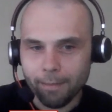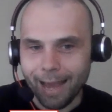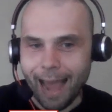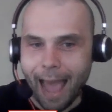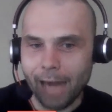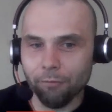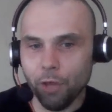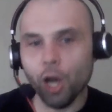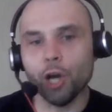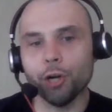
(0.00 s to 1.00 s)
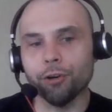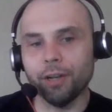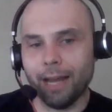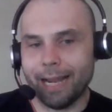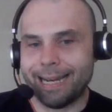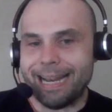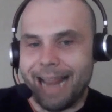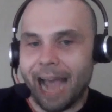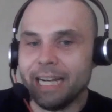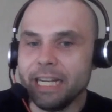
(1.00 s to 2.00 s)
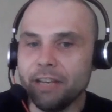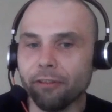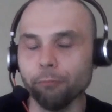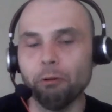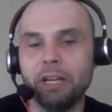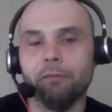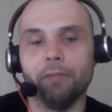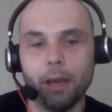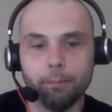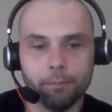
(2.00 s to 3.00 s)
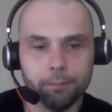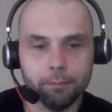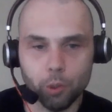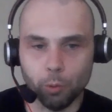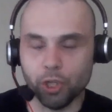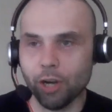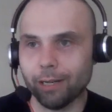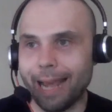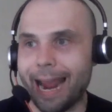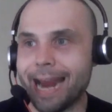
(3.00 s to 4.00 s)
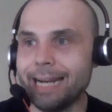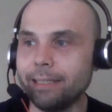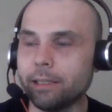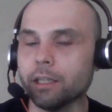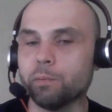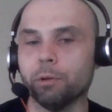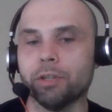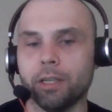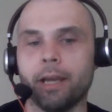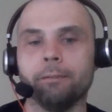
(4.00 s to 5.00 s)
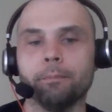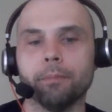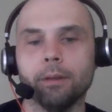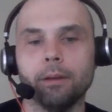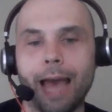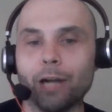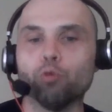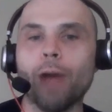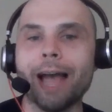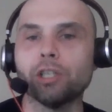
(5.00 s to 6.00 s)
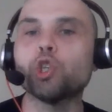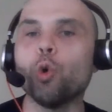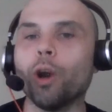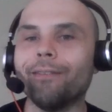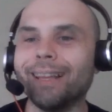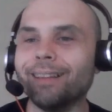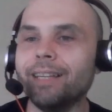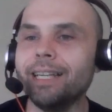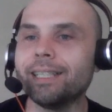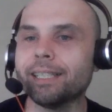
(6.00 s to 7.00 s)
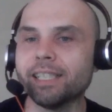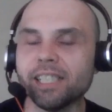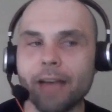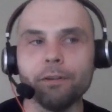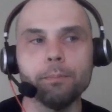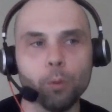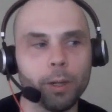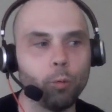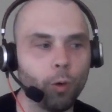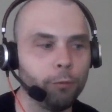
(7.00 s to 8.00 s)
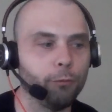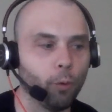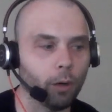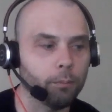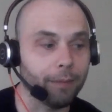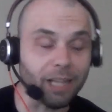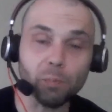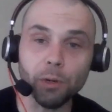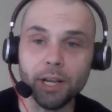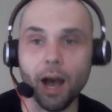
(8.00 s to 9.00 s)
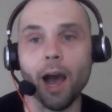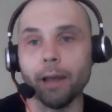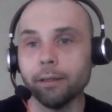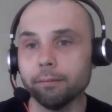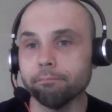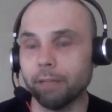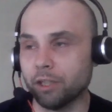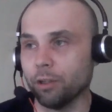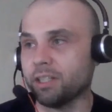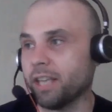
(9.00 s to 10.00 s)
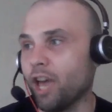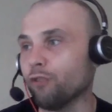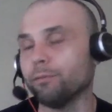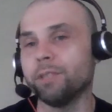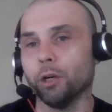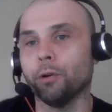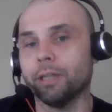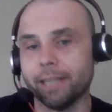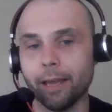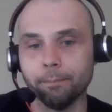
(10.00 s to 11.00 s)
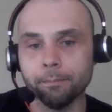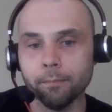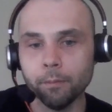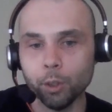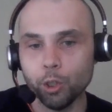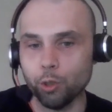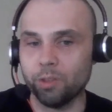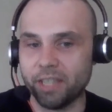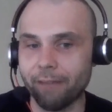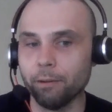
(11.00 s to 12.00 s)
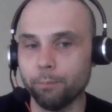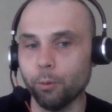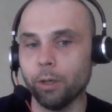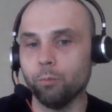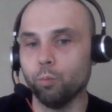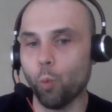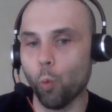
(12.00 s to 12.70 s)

that out of the 108, 93 of them, so we're talking 86%, had a RAS score of at least 7.14. That's pretty high. It's on a scale from 0 to 10. So 7.14